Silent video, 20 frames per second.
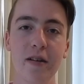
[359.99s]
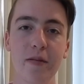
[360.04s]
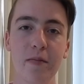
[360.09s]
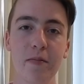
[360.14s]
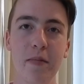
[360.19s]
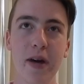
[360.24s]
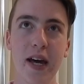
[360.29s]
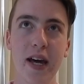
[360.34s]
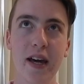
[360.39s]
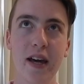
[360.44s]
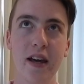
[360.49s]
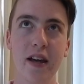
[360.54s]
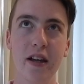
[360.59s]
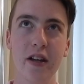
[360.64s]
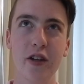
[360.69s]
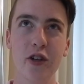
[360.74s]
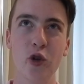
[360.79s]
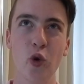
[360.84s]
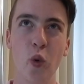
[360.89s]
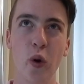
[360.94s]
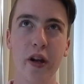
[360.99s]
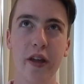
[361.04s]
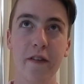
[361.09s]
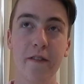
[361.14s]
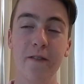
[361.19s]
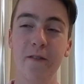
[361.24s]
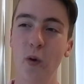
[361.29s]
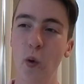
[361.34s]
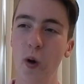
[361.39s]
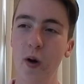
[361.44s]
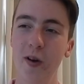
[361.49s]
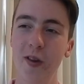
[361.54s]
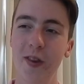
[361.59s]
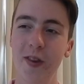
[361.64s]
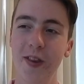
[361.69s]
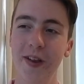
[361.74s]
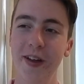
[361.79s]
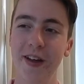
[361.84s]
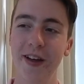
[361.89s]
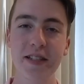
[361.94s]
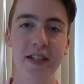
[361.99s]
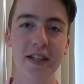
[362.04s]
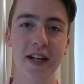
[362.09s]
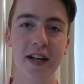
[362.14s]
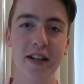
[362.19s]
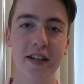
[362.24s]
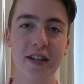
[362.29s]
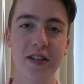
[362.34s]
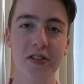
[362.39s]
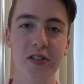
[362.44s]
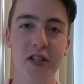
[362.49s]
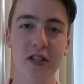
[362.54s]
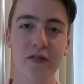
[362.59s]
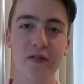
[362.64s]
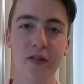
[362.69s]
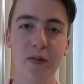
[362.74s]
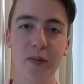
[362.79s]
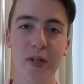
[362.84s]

May 24th. It's a lot easier